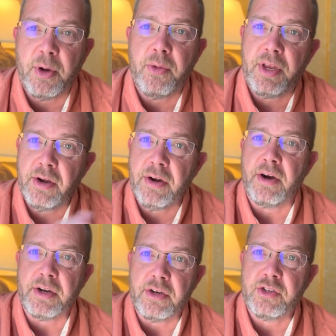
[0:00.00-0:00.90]
both here
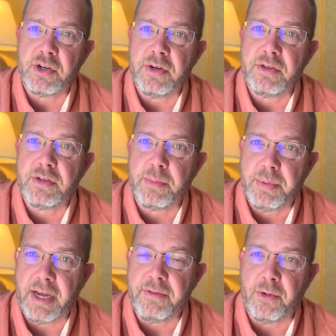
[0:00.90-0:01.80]
on our church
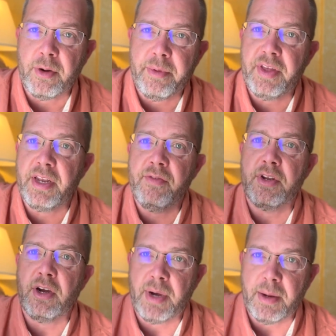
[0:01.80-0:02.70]
platform and then
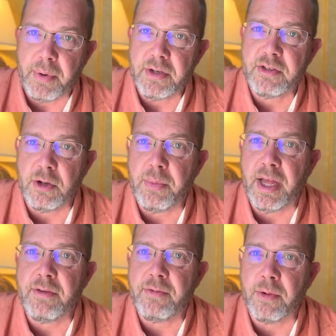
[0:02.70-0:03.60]
even on my personal
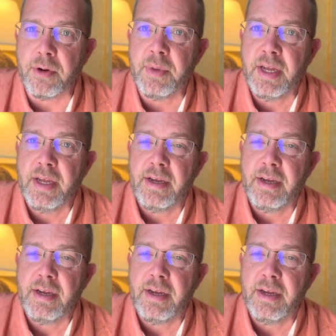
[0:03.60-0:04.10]
platform